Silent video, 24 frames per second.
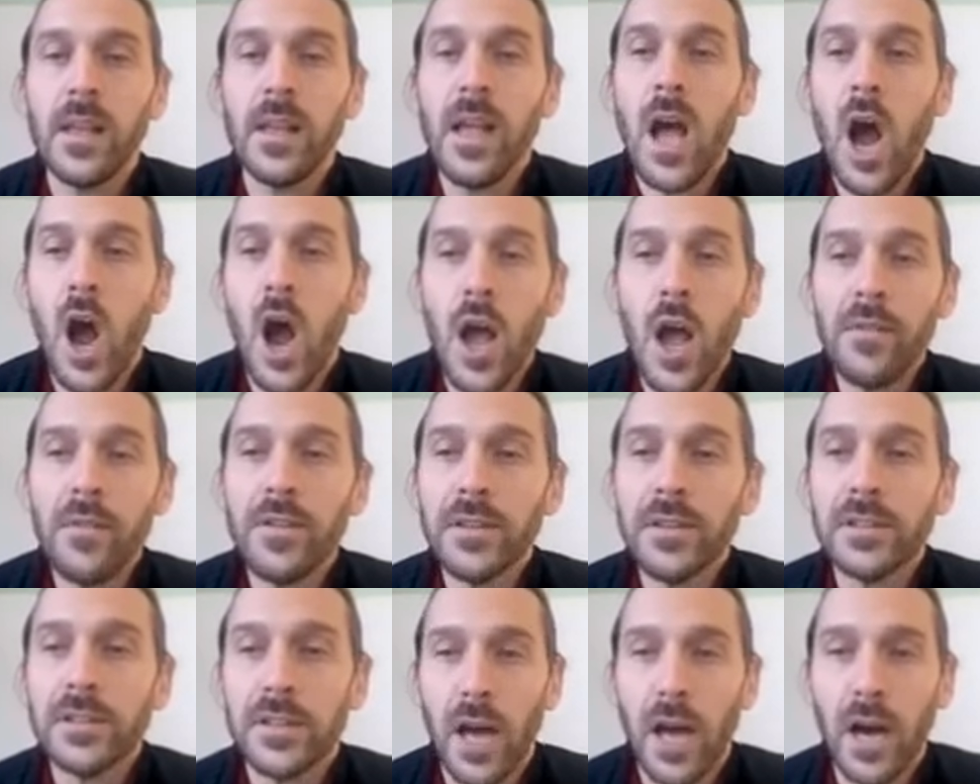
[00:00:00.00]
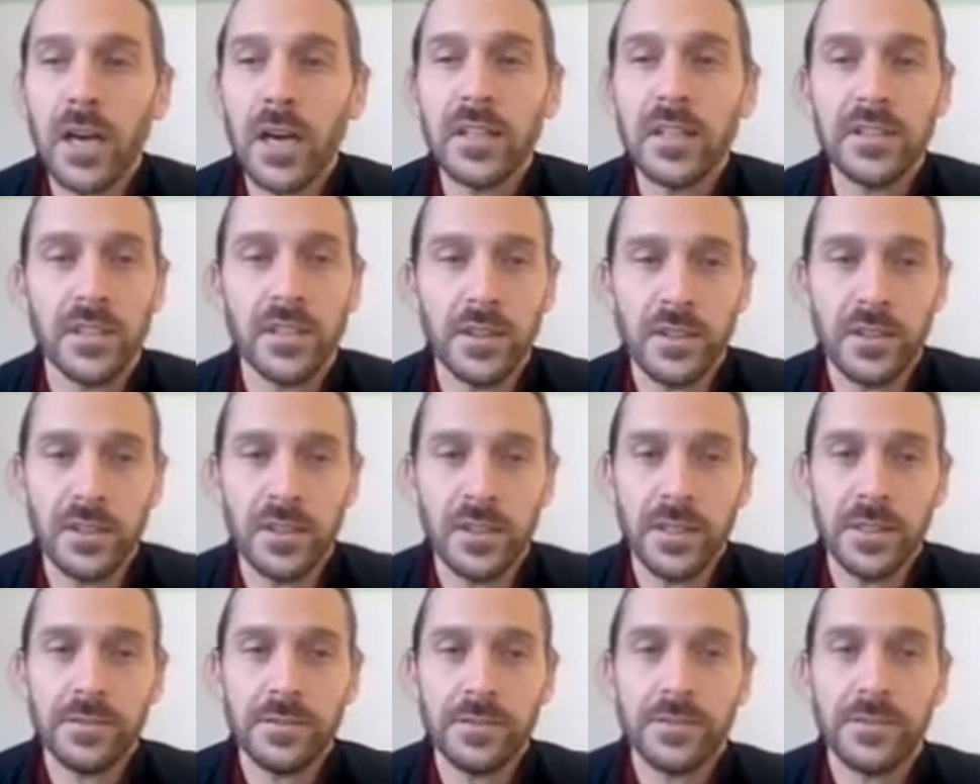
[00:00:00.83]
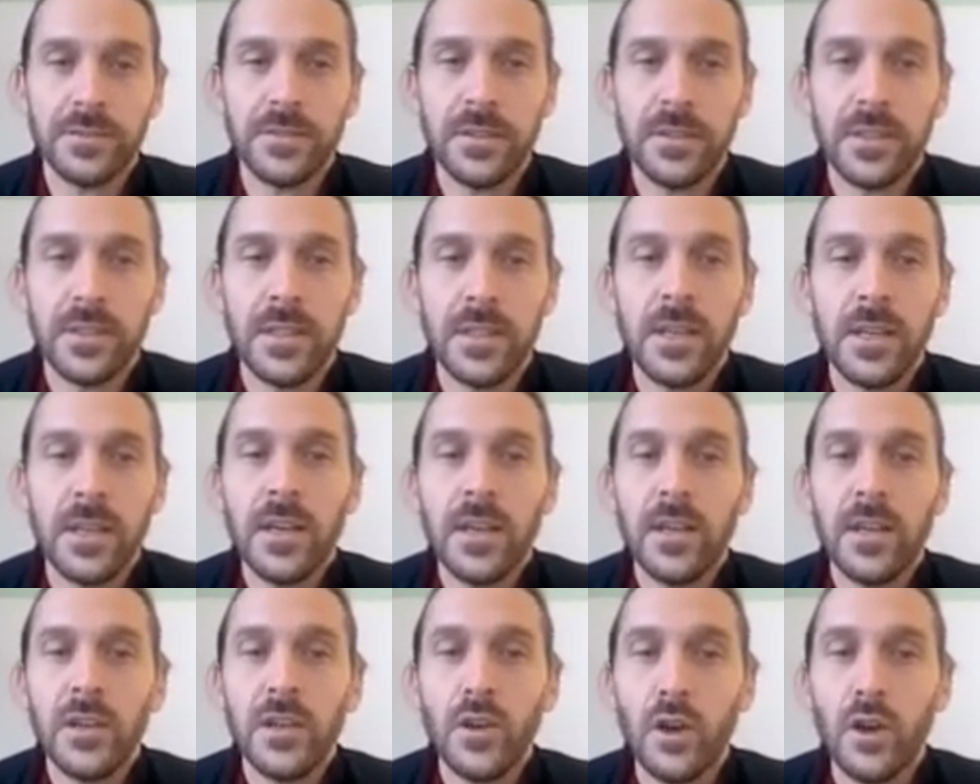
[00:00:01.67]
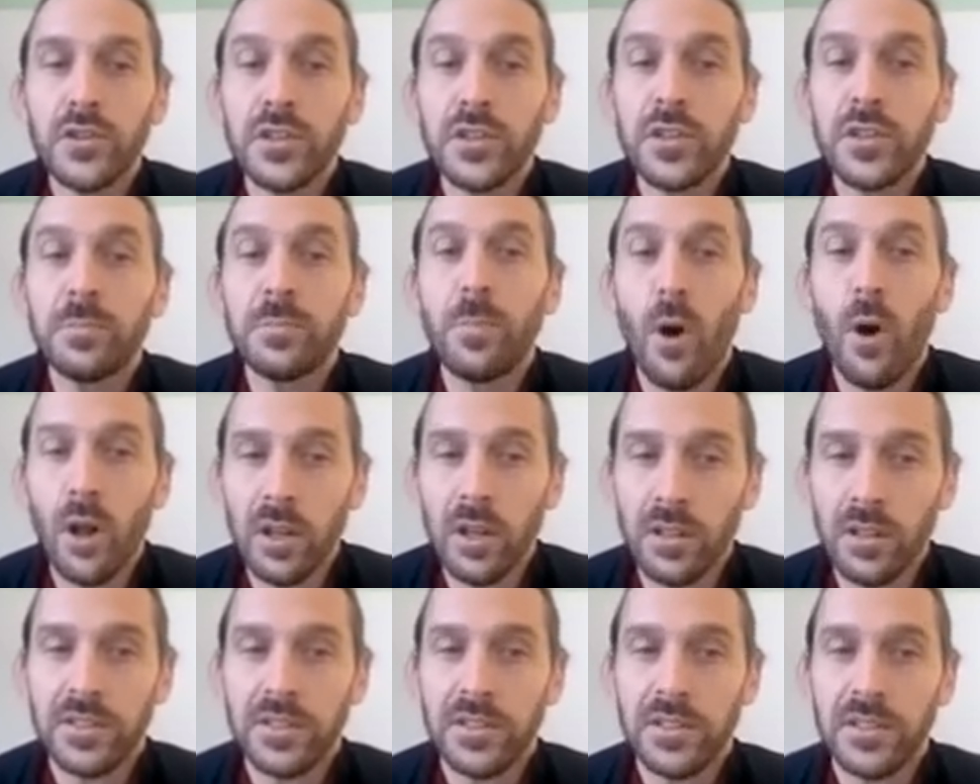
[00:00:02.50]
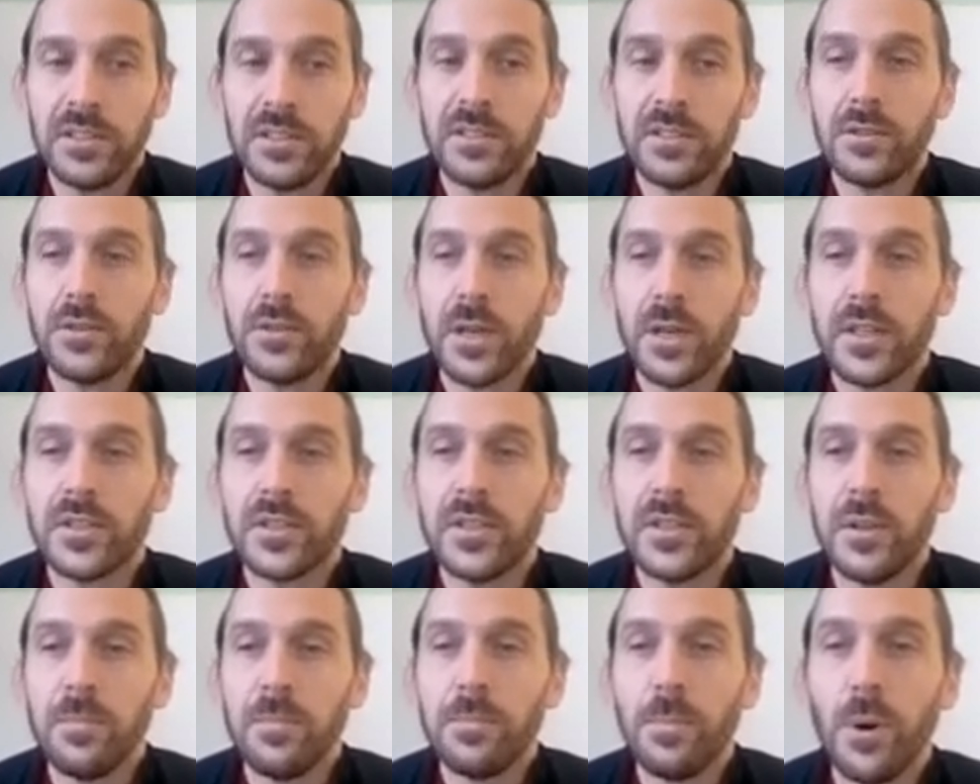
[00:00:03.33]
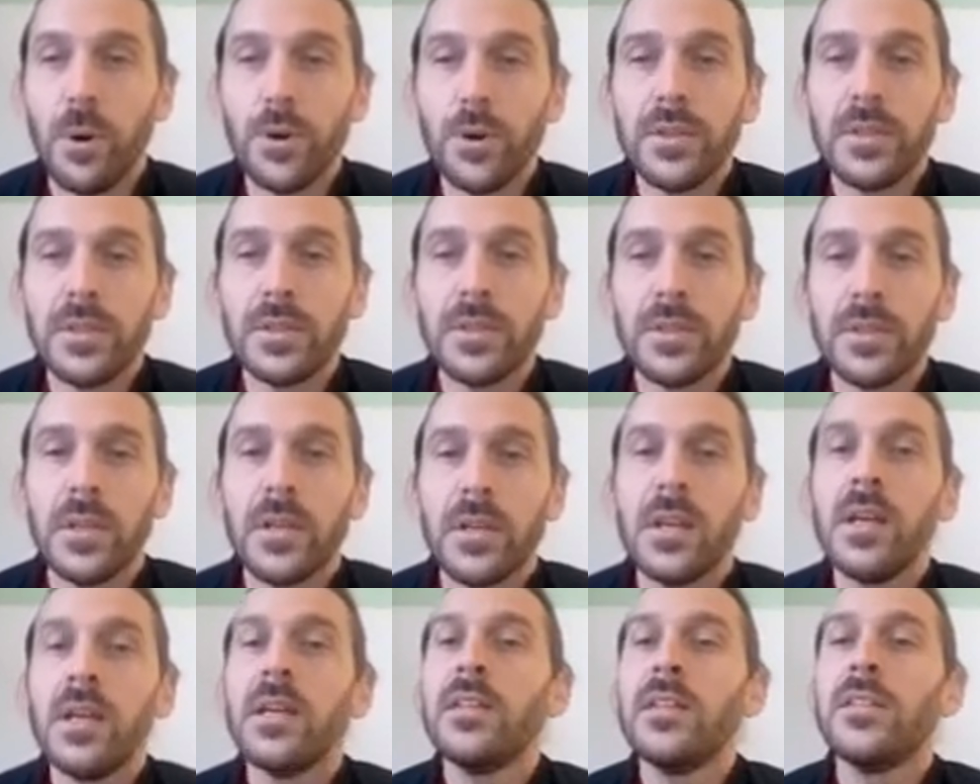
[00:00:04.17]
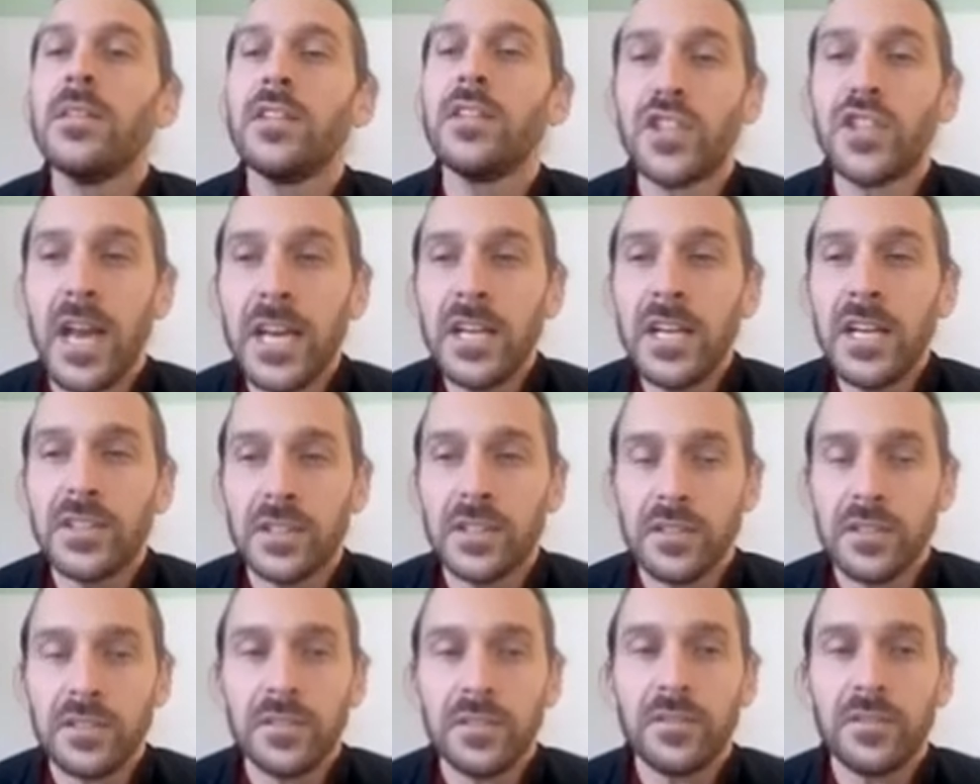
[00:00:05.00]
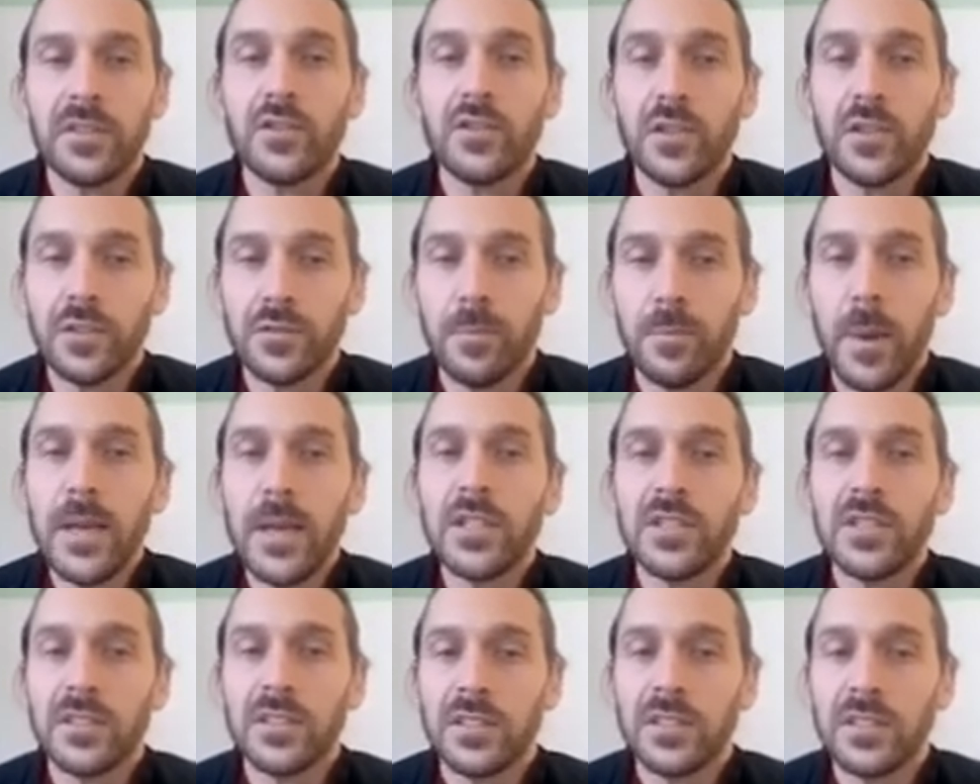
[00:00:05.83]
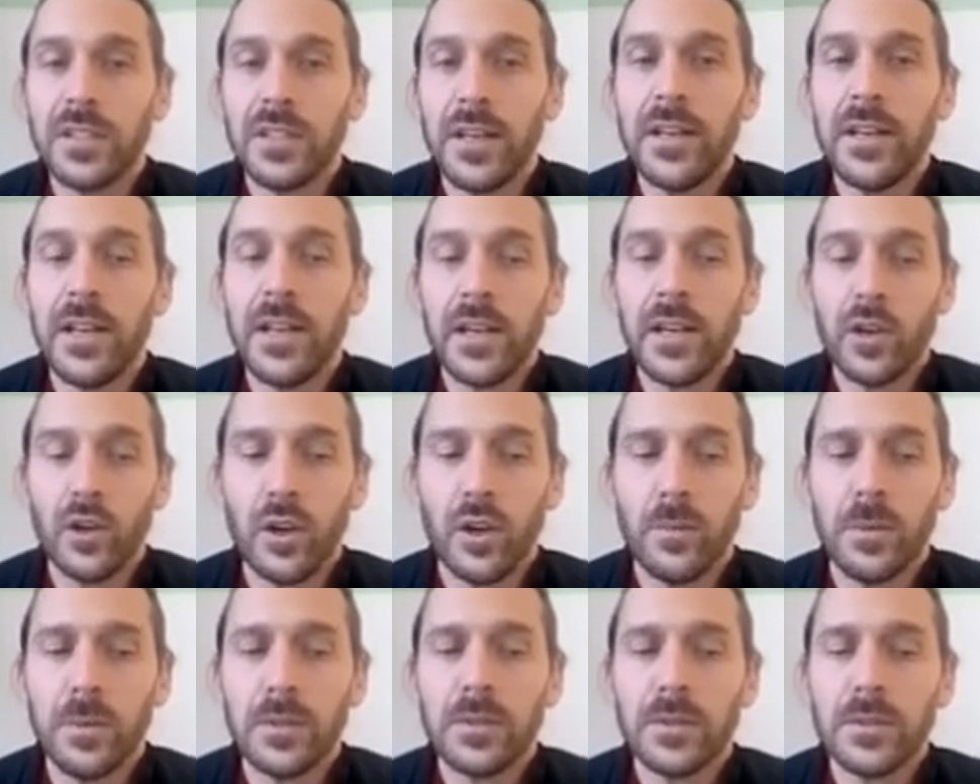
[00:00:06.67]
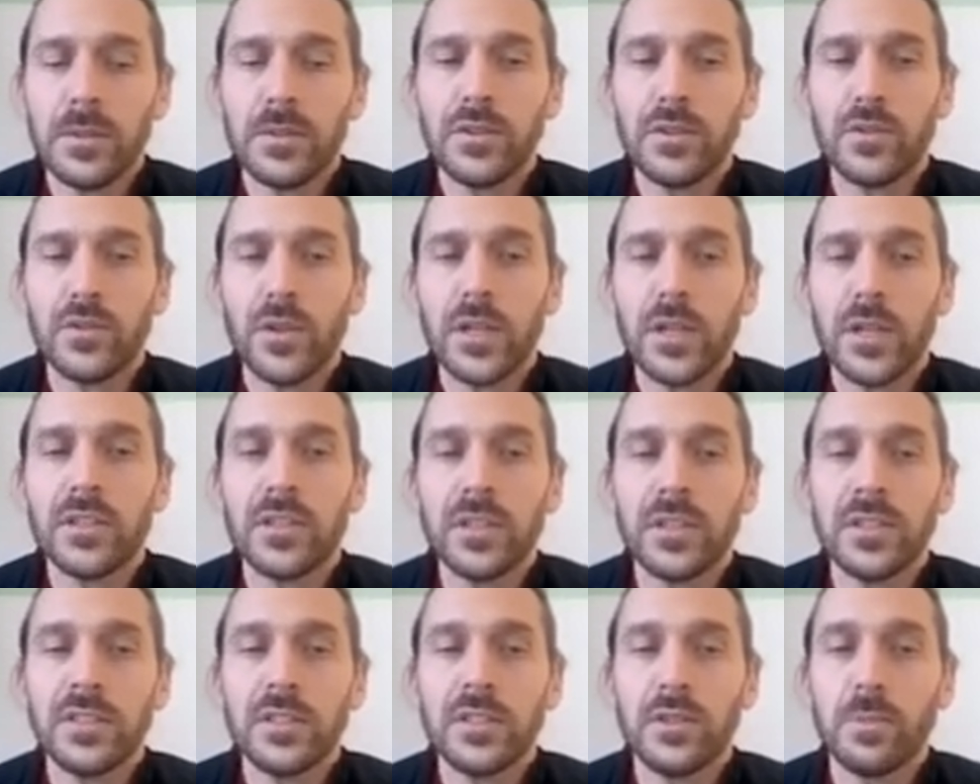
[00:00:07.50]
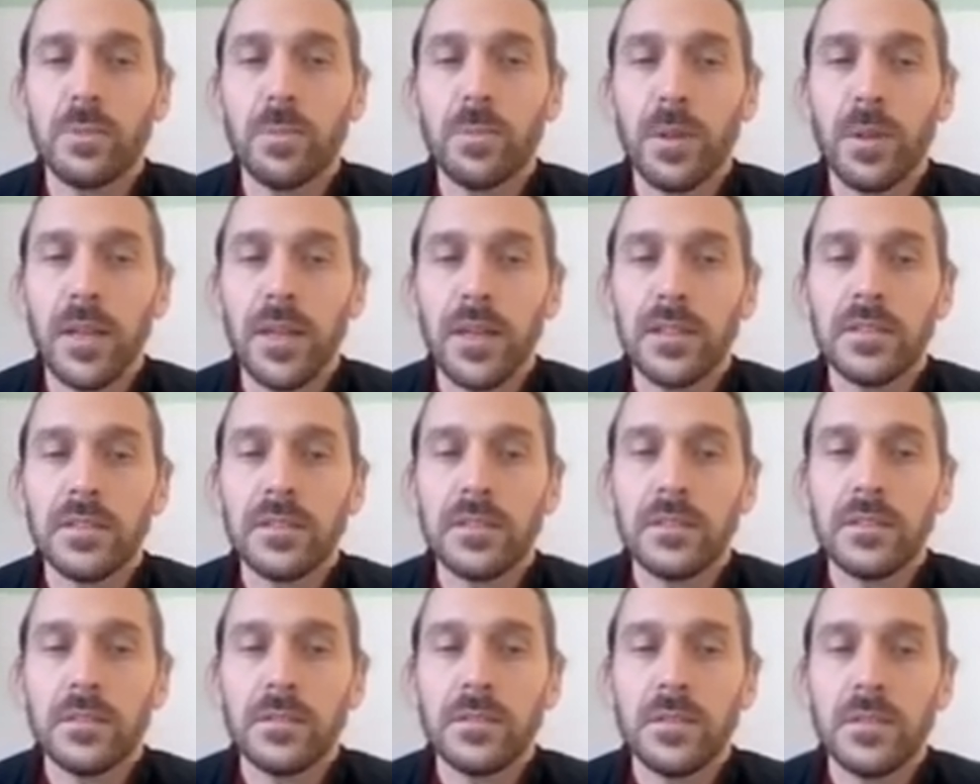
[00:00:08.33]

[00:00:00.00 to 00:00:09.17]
However, targets are not enough. You also need policies to actually put the changes, the transformations in economic structures into place.